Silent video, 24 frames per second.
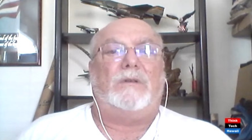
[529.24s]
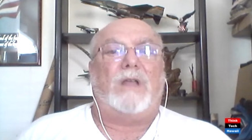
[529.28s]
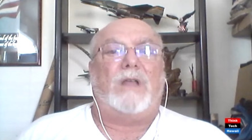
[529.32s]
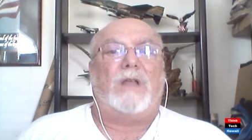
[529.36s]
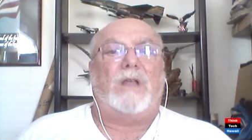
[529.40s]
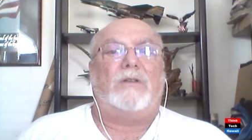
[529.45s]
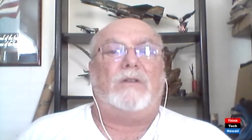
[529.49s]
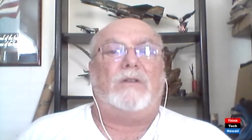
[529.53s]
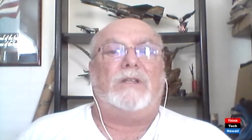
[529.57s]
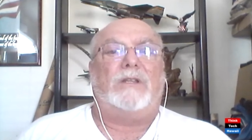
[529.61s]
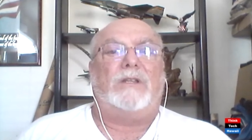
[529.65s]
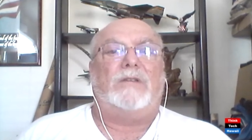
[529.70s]

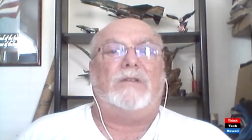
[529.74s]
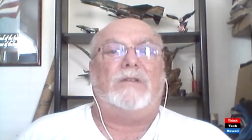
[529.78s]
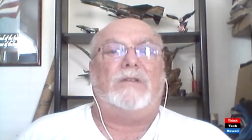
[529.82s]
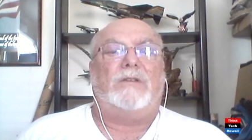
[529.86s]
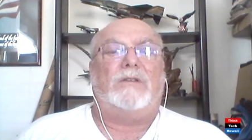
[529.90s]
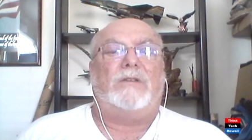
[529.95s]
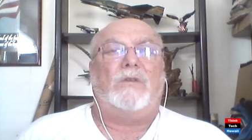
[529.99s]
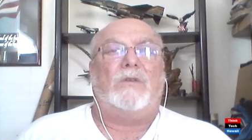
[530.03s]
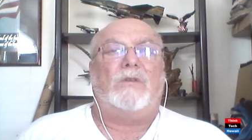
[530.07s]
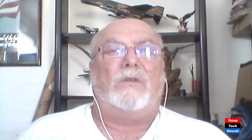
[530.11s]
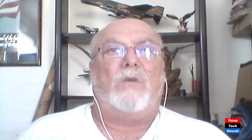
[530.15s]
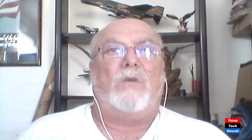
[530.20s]
only do
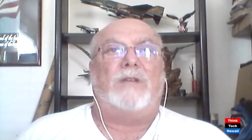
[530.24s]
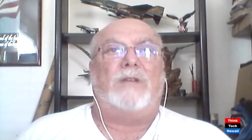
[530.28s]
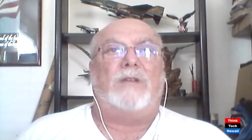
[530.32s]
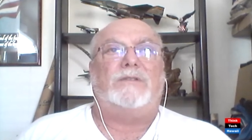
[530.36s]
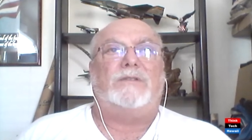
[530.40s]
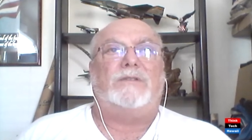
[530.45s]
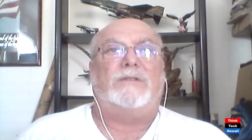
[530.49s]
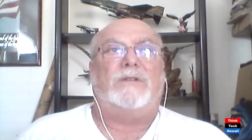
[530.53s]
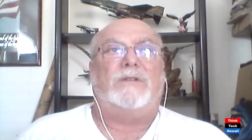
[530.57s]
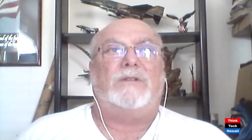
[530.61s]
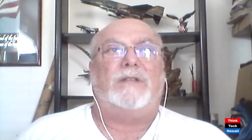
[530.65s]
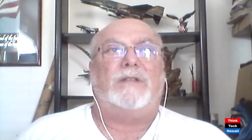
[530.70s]
you want
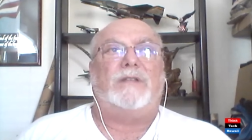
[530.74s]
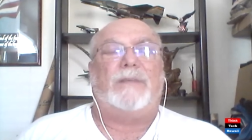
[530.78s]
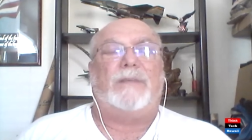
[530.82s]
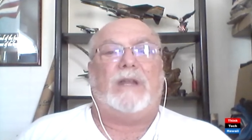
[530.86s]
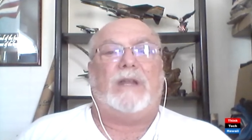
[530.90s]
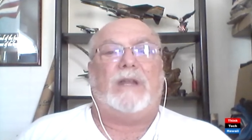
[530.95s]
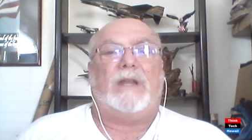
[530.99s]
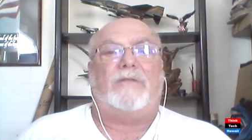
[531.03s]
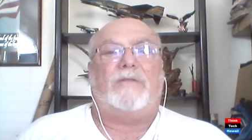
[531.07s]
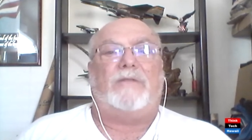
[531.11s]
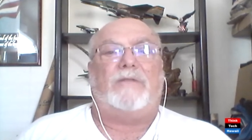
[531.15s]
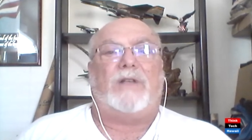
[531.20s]
to
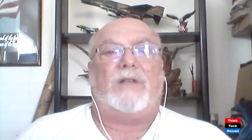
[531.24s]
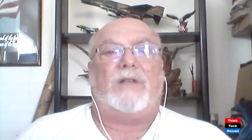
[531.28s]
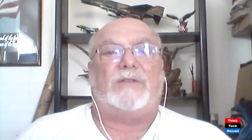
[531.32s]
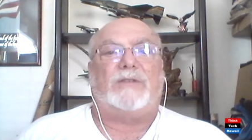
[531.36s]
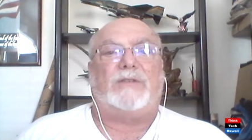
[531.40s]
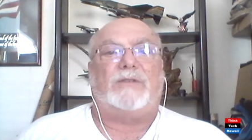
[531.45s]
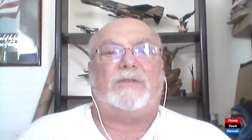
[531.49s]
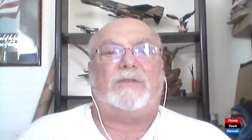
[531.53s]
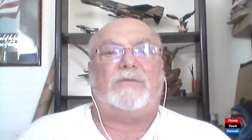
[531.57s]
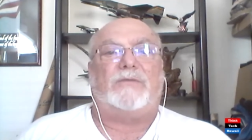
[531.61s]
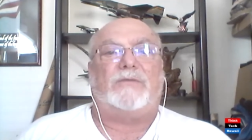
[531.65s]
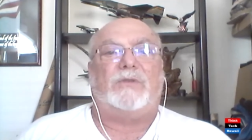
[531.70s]
eliminate
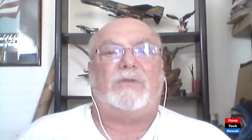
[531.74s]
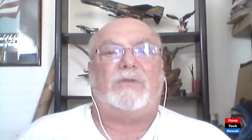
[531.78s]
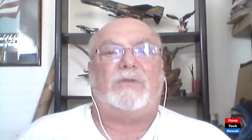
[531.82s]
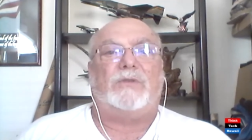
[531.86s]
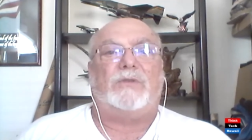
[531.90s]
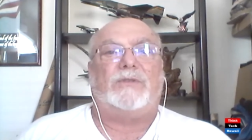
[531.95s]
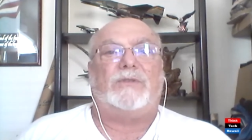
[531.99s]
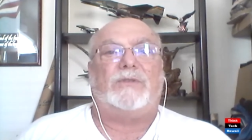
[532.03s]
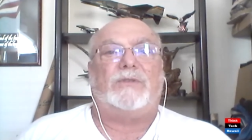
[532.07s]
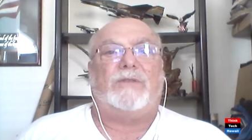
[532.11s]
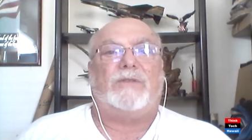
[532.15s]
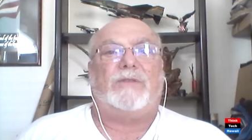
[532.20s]
fossil
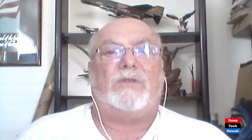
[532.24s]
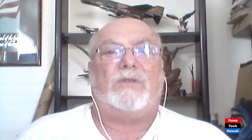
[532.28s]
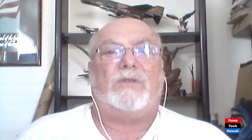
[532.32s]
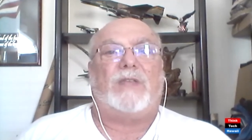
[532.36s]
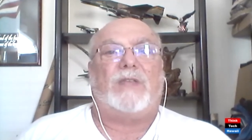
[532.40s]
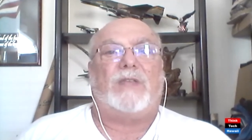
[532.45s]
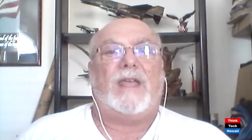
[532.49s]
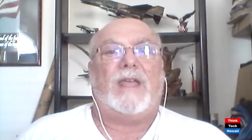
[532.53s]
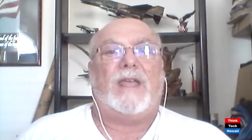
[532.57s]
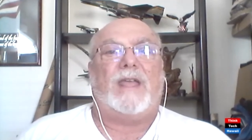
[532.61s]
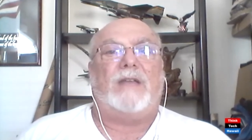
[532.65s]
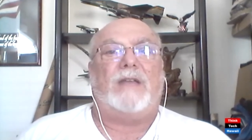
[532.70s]
fuels if you
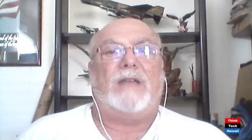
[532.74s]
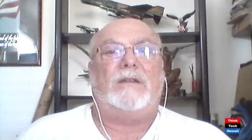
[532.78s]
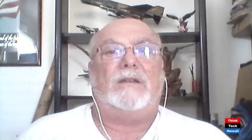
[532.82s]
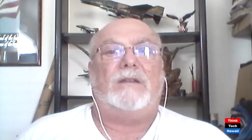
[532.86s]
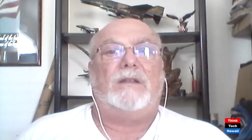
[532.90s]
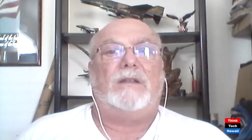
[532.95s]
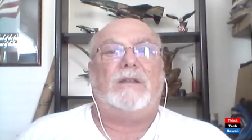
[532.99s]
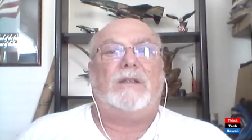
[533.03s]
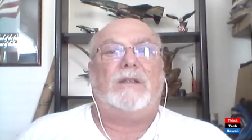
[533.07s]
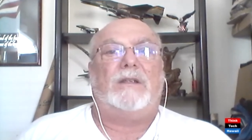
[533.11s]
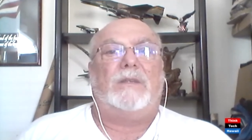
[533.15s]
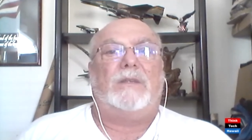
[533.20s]
can,
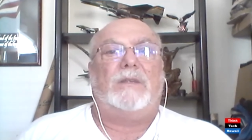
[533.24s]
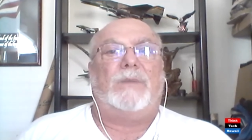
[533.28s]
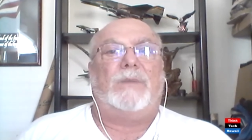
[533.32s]
but